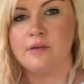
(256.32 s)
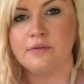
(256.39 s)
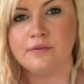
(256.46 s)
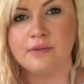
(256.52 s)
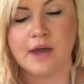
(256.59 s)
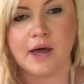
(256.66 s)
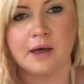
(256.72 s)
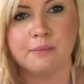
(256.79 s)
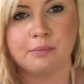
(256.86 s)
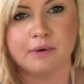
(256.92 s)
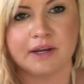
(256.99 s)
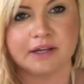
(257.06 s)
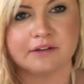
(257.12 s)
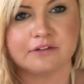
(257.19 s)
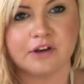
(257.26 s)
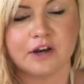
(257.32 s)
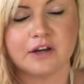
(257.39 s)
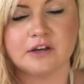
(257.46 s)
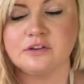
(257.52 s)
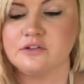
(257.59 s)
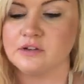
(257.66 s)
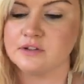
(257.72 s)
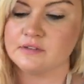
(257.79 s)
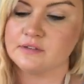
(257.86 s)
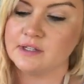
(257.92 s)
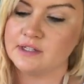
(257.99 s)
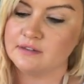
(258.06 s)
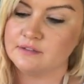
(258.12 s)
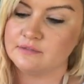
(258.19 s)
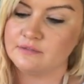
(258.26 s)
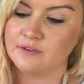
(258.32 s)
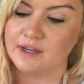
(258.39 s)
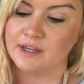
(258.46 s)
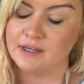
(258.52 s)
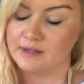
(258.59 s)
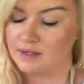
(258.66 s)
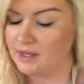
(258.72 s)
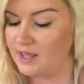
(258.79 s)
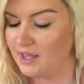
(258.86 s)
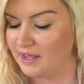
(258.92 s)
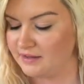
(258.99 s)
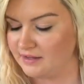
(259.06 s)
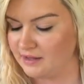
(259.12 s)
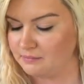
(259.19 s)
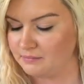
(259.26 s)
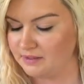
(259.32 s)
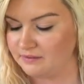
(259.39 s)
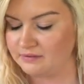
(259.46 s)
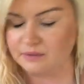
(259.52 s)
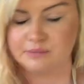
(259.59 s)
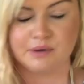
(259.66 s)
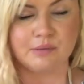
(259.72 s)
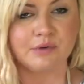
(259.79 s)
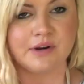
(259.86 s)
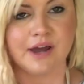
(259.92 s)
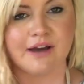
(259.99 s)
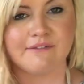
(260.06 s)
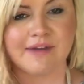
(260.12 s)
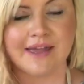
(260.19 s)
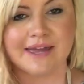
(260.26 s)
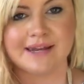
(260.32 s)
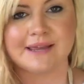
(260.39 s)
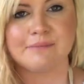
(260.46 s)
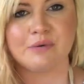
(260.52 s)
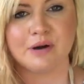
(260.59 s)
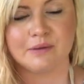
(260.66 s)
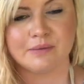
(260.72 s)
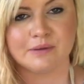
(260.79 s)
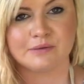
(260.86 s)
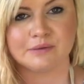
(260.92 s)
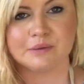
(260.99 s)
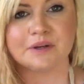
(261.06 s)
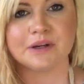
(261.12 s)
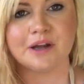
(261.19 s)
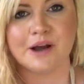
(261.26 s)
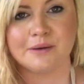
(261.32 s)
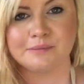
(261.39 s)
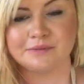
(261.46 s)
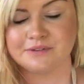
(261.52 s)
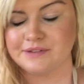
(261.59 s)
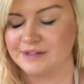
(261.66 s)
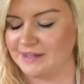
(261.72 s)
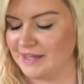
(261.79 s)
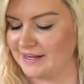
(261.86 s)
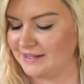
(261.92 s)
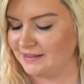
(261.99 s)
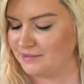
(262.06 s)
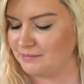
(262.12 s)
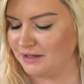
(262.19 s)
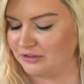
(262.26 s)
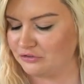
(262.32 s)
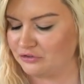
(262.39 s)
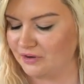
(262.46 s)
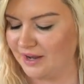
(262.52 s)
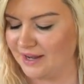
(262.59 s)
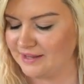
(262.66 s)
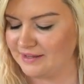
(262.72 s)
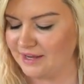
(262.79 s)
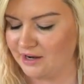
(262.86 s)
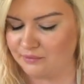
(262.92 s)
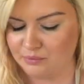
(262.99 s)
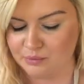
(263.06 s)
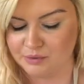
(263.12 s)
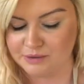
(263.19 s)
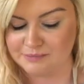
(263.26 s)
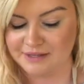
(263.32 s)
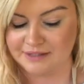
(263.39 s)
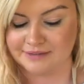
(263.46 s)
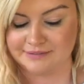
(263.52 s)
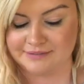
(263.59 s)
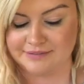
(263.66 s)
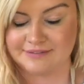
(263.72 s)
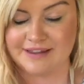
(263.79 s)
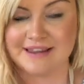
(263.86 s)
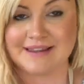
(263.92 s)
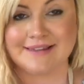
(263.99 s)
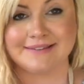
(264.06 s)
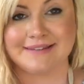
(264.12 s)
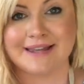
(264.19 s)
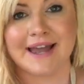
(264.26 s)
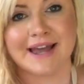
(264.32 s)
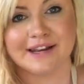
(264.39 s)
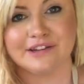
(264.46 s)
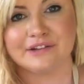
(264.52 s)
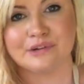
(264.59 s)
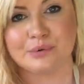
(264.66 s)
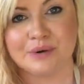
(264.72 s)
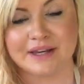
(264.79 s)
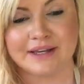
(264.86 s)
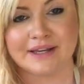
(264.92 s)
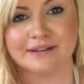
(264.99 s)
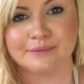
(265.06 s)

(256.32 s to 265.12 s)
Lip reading: That'll break it down just nice and fine, and that means that we won't have any problems when it comes to getting the mixture in there. We want to make this as easy and as quick as